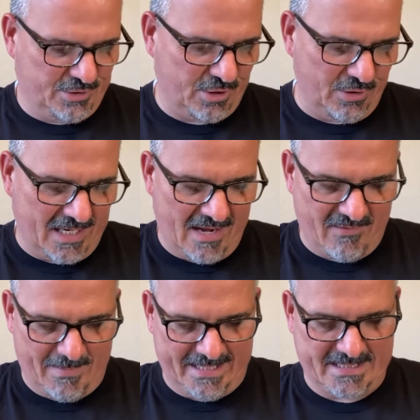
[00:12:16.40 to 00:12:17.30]
kind of have a
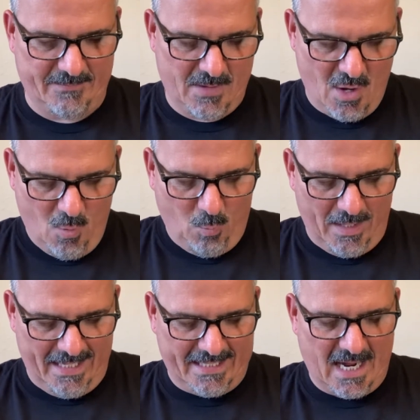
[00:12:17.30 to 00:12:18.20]
mix. When
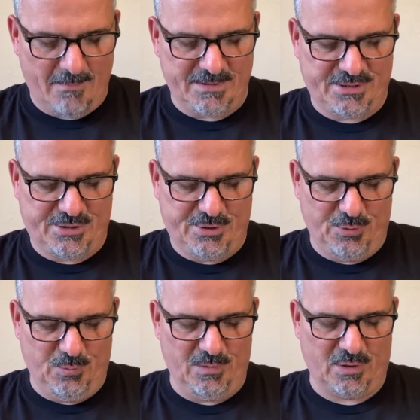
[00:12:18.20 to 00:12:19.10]
it comes
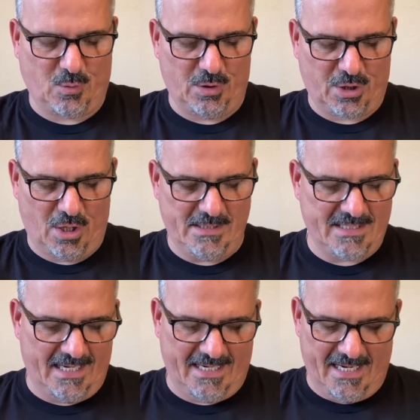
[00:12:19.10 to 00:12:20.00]
to the court cards,
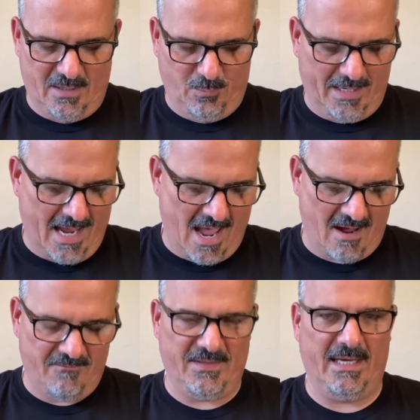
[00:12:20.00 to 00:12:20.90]
again, we
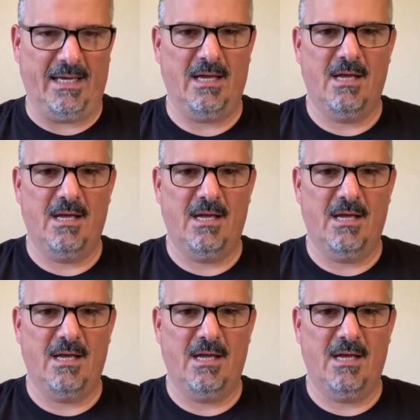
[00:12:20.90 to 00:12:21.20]
have the